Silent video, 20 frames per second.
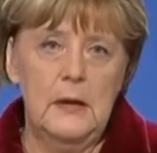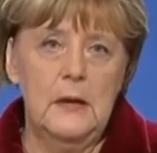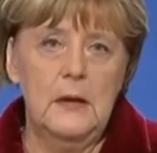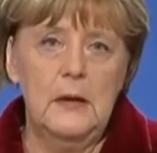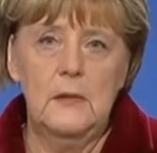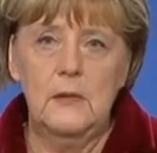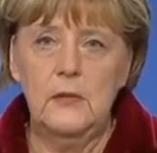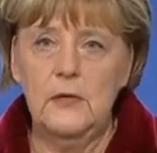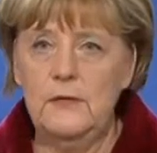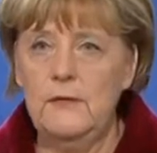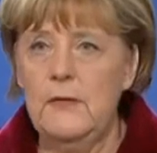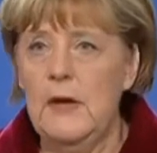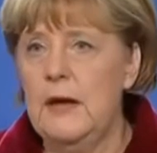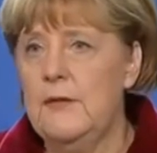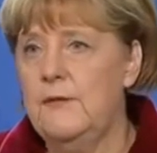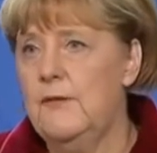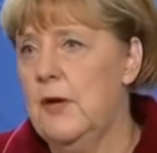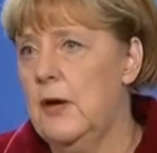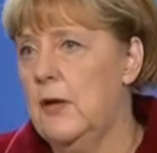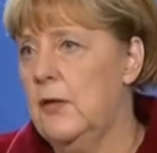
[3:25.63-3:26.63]
in
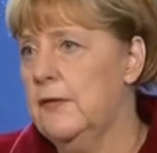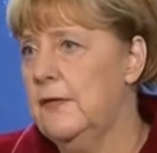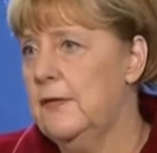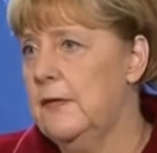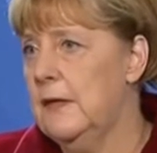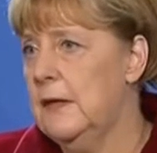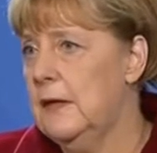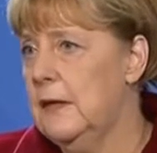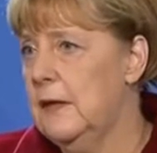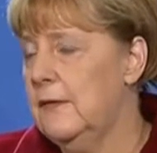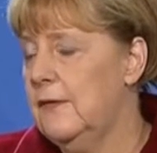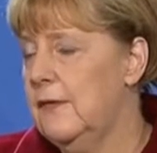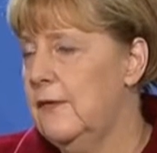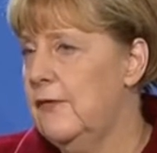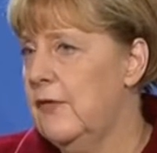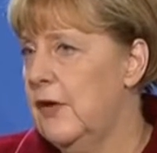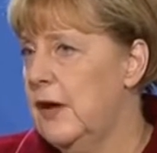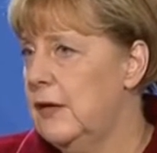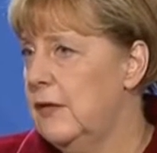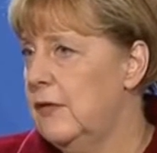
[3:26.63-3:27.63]
supporting the
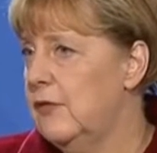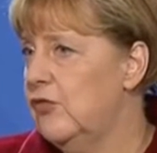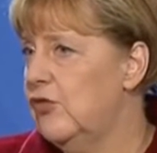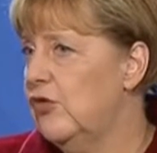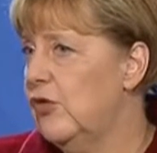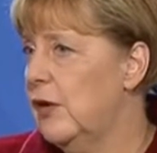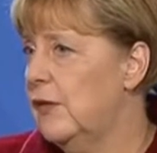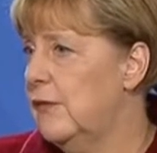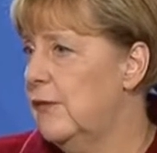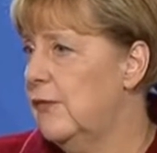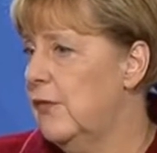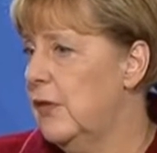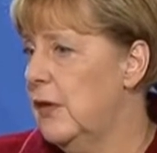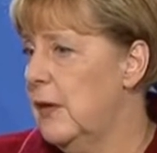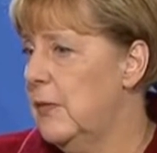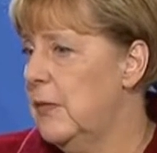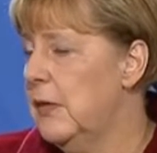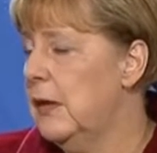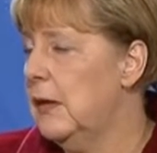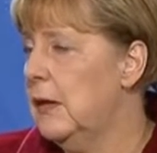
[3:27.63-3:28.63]
Peshmerga
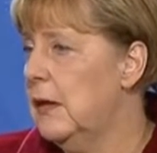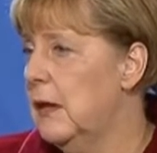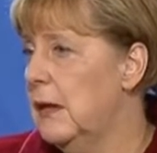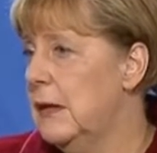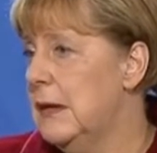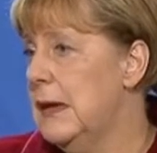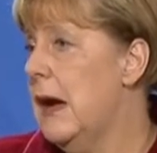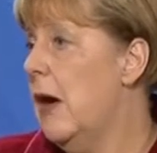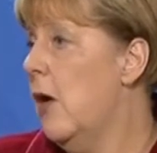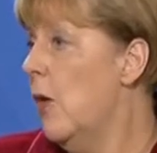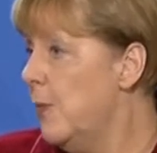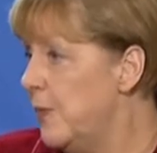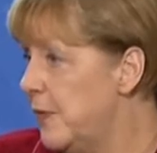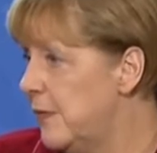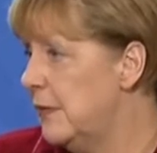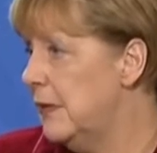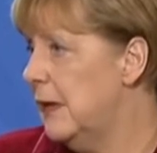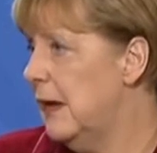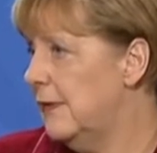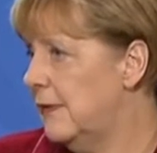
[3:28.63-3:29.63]
and
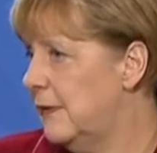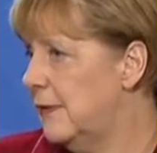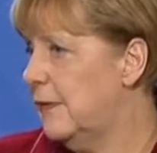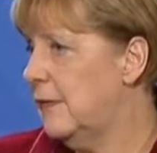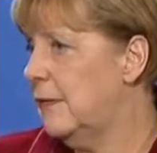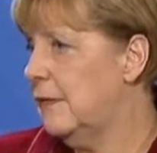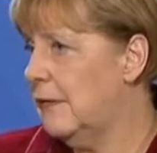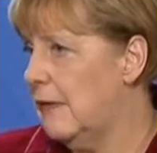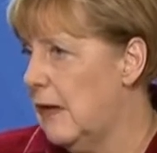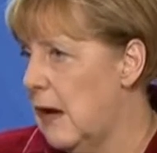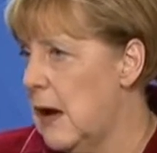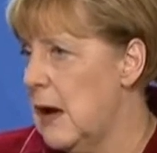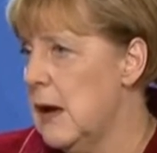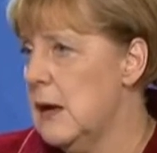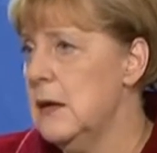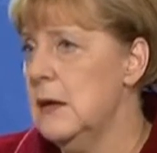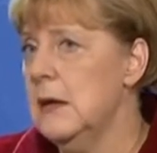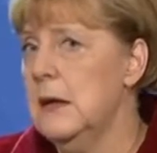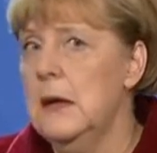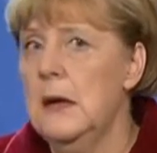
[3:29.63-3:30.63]
monitoring the
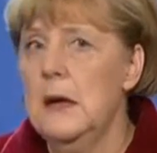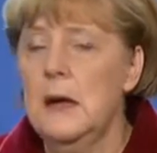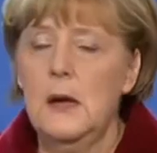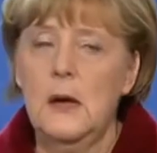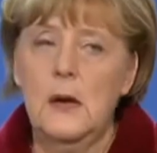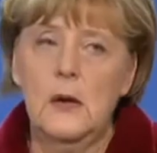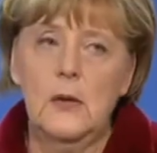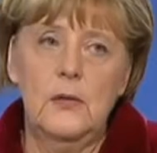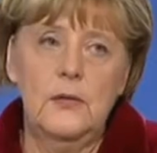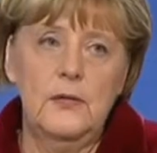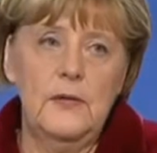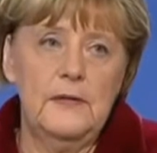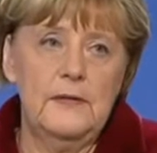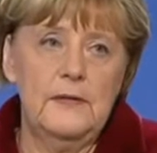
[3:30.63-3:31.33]
airspace.